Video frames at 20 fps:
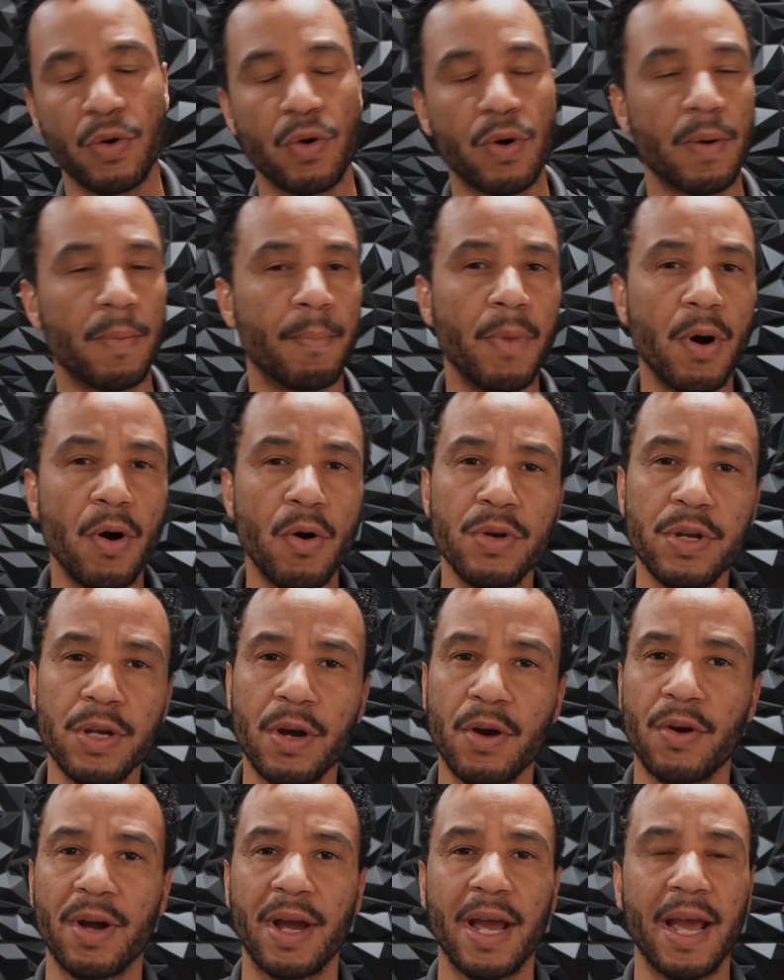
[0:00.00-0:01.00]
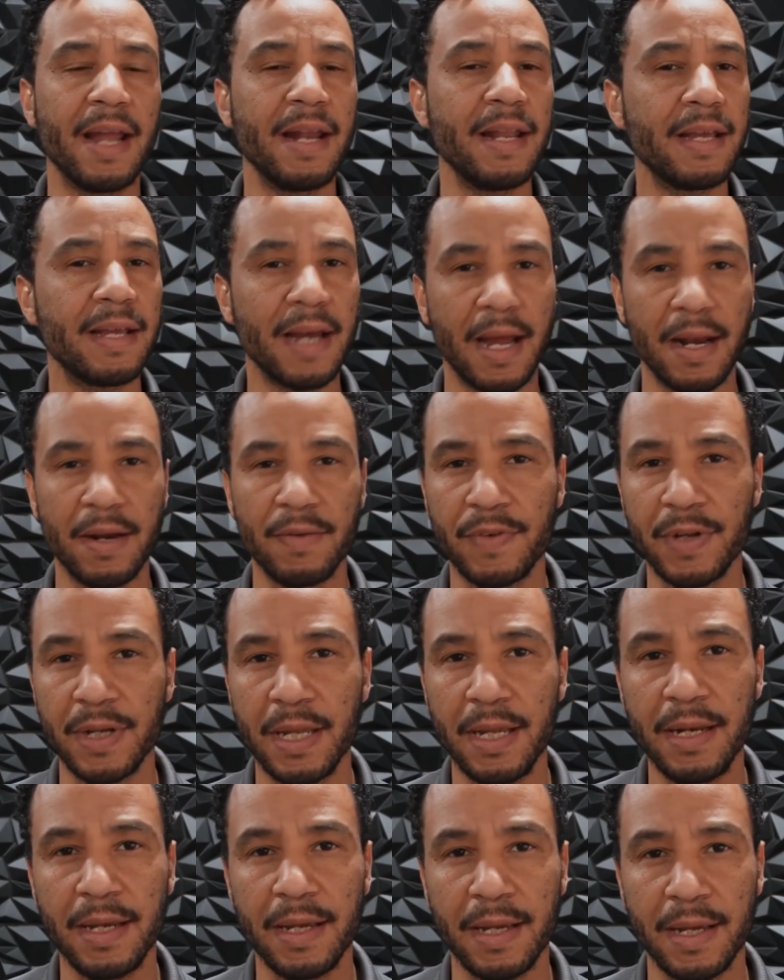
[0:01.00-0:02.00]
or ammonia or any kind of
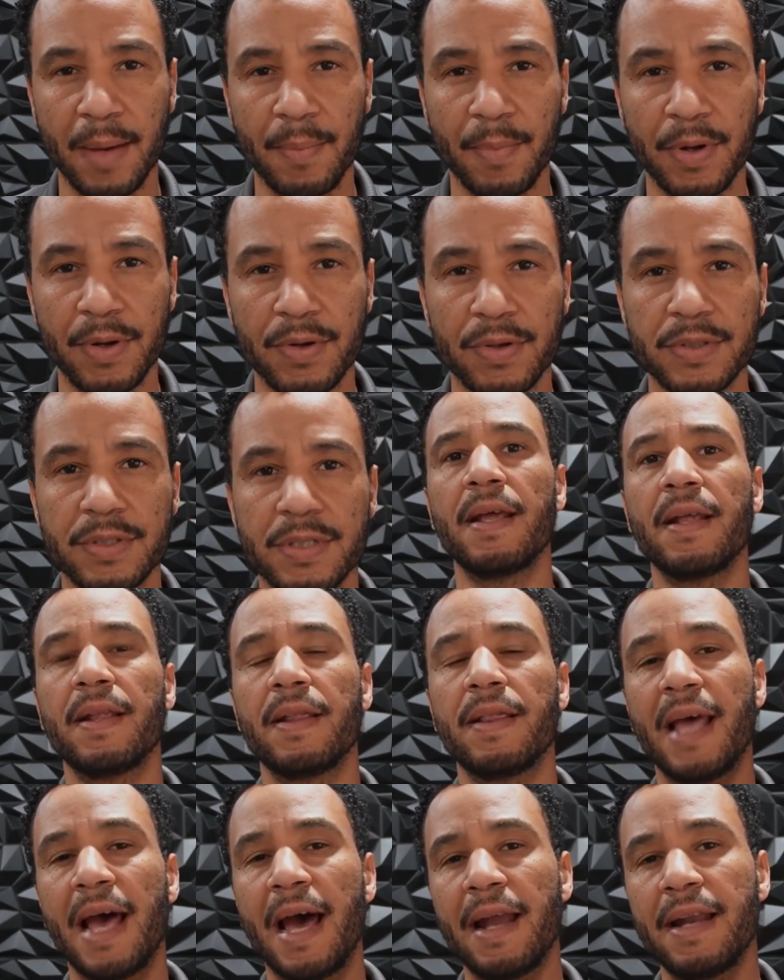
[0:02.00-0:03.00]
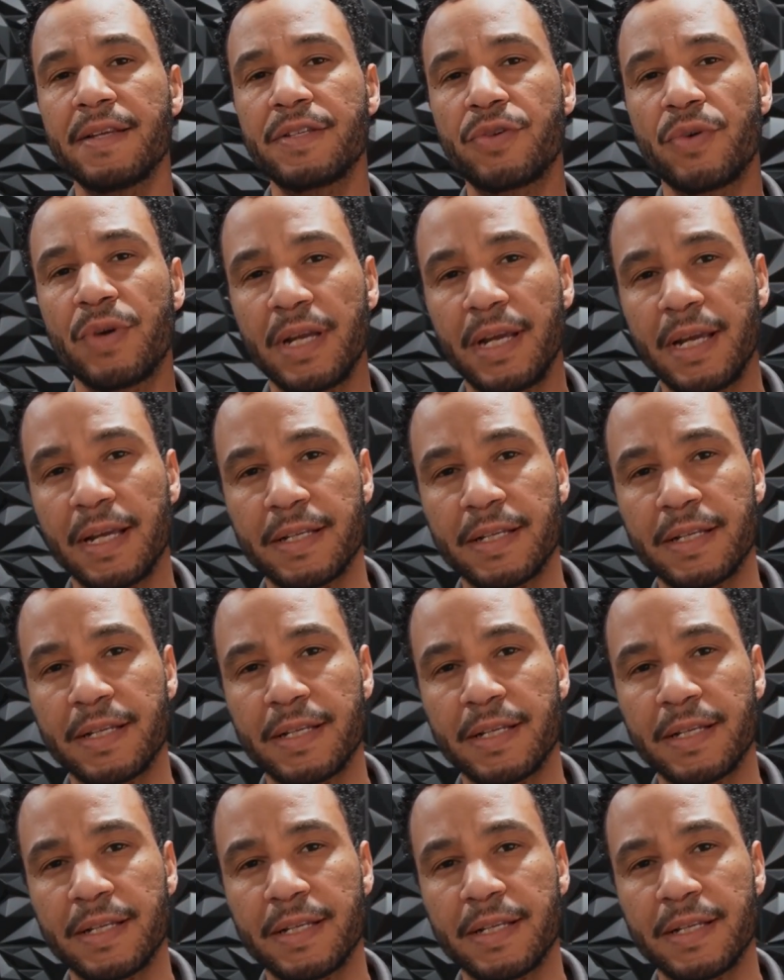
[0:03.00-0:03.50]
cleaning chemicals, that is going to get